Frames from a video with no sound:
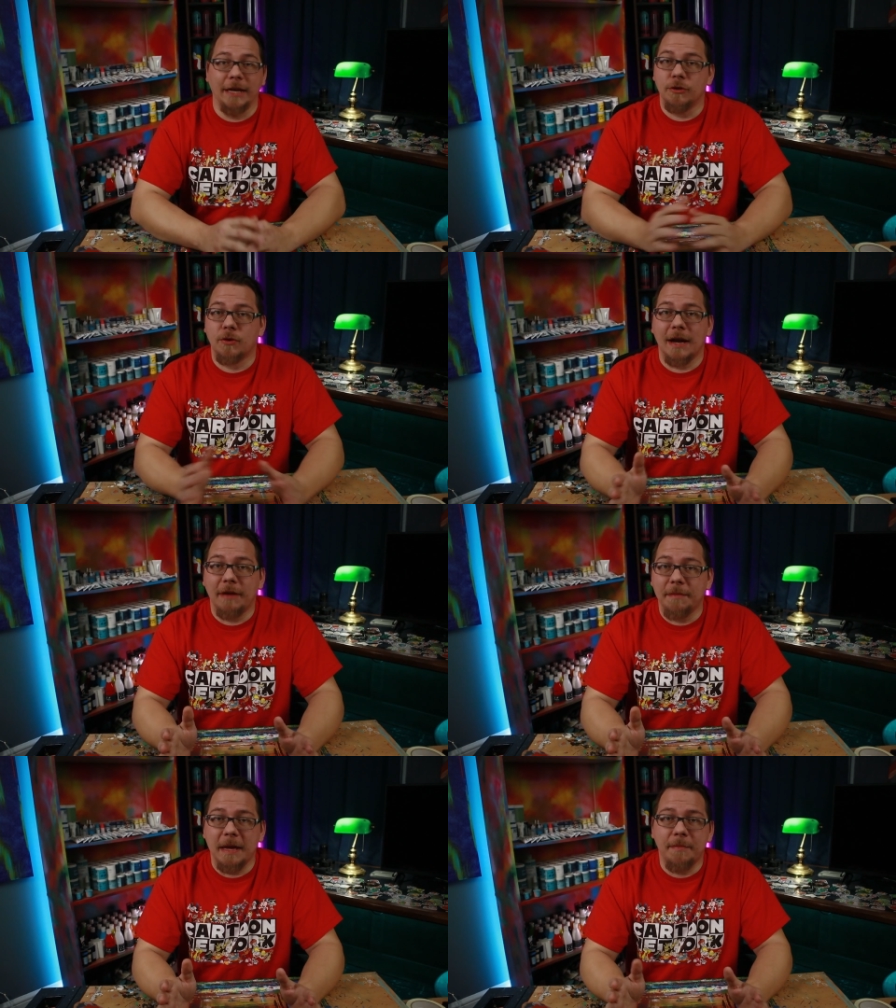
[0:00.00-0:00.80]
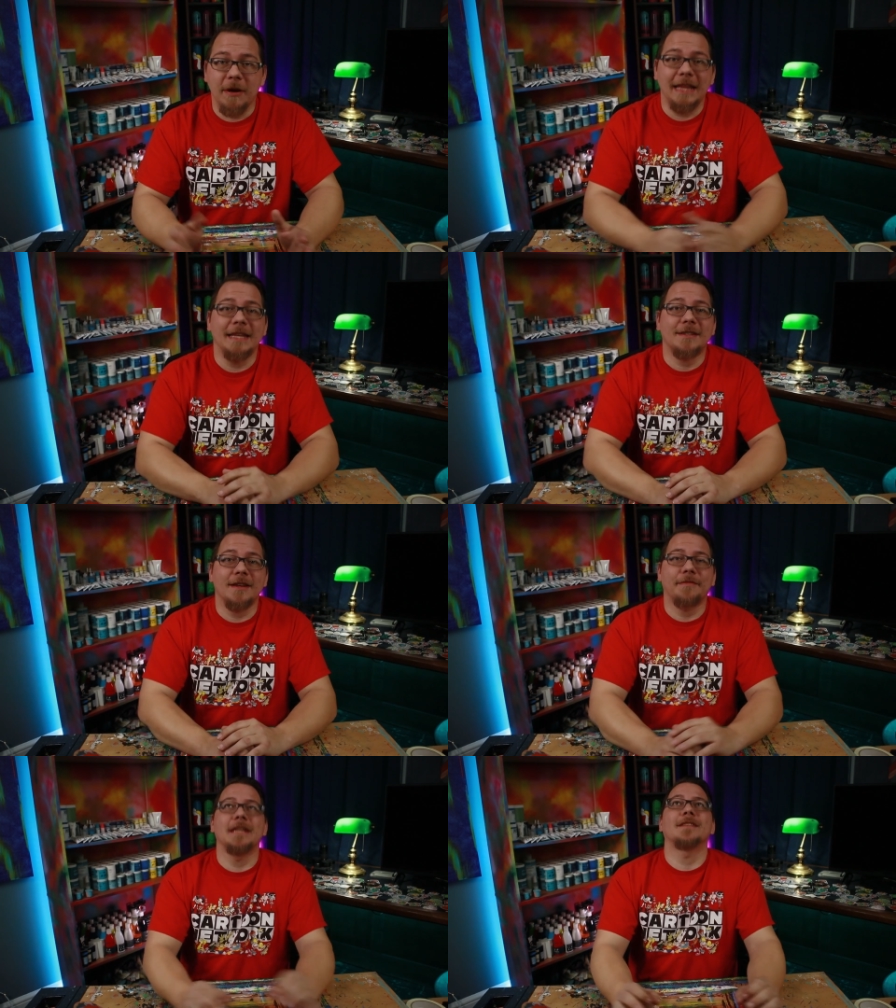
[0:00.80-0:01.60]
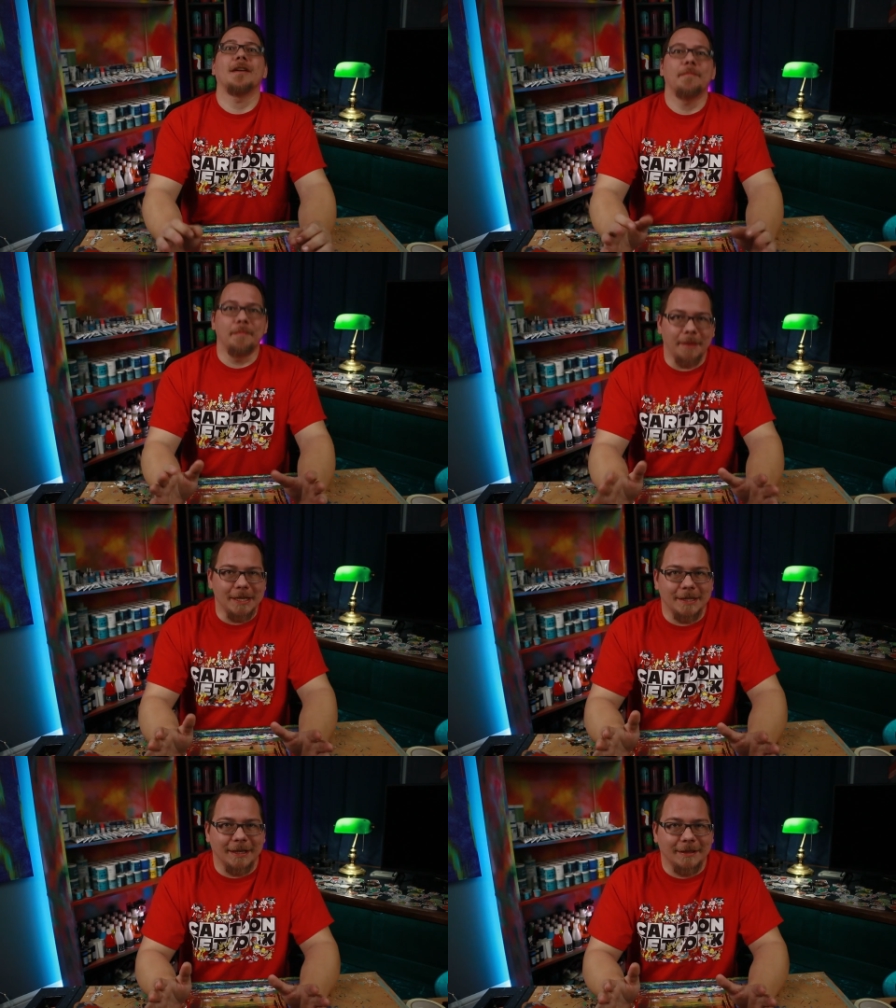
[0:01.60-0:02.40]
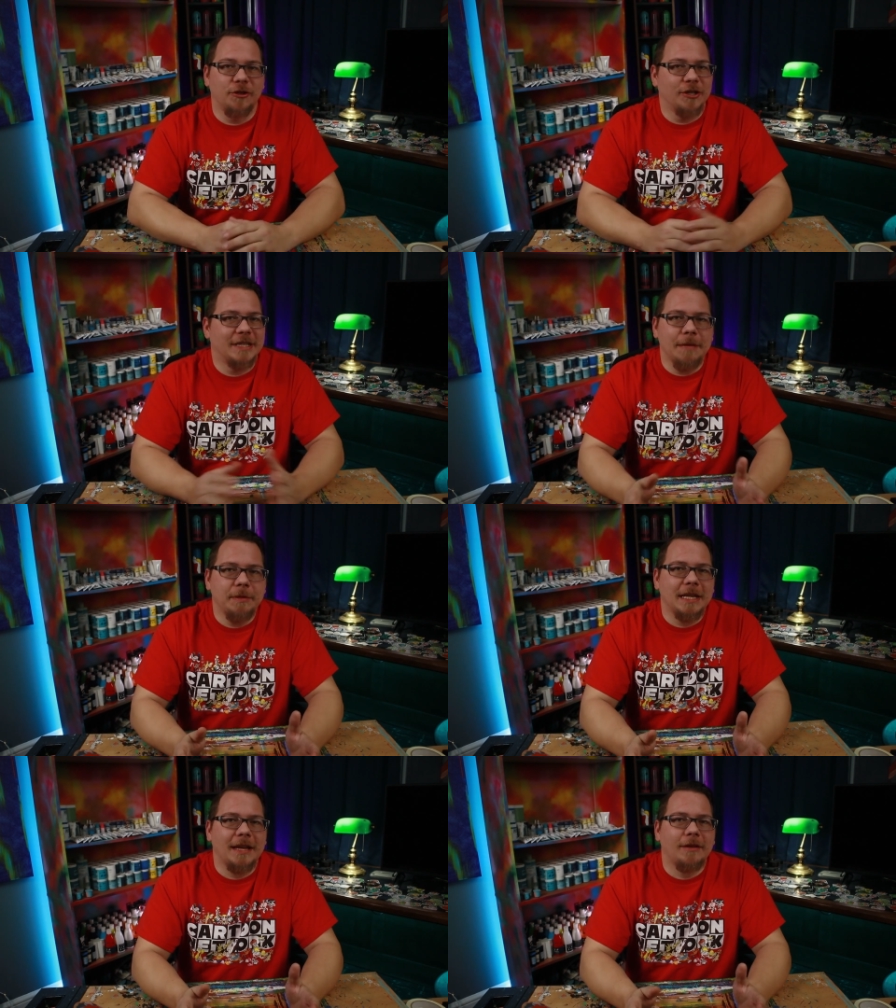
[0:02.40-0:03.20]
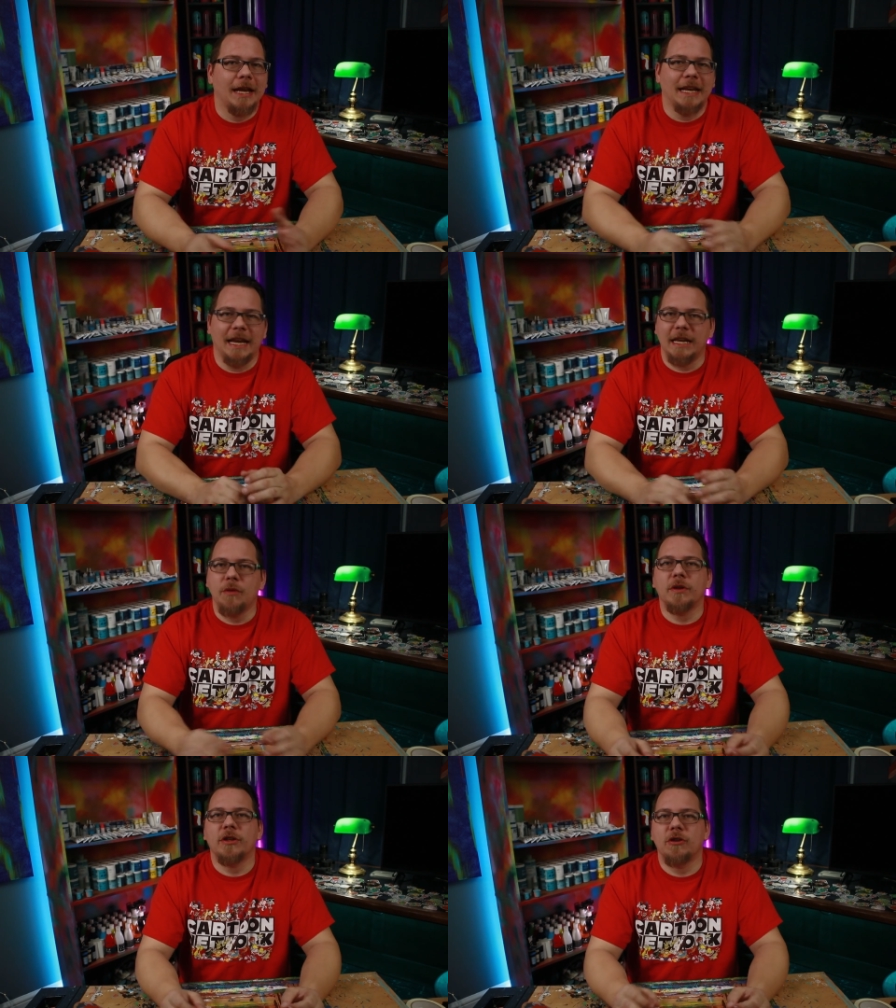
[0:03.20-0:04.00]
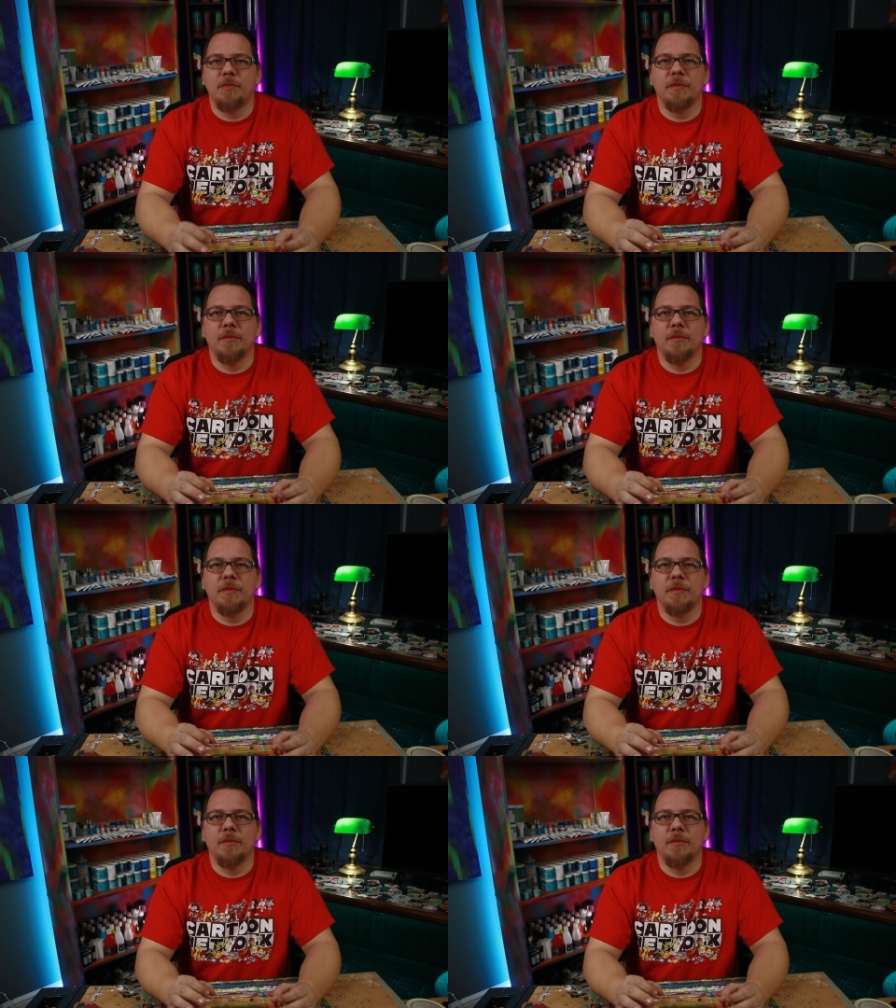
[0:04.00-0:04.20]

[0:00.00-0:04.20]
I use graphite paper, and this stuff is amazing. You just tape it down, and anywhere that you